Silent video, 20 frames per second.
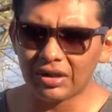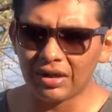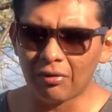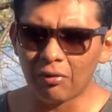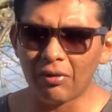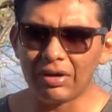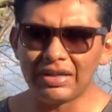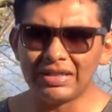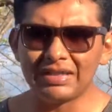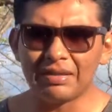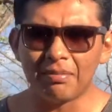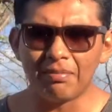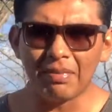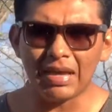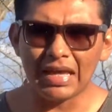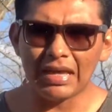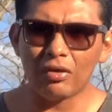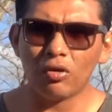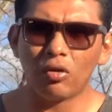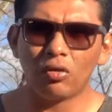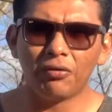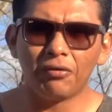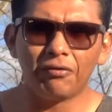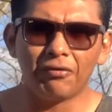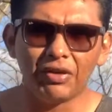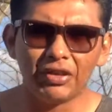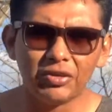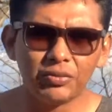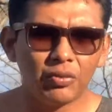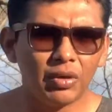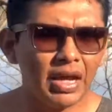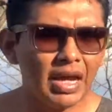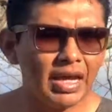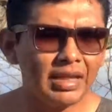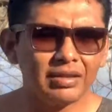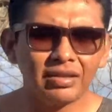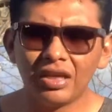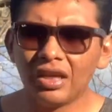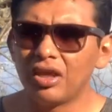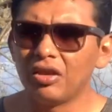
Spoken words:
and what is the main goal of Facebook ad.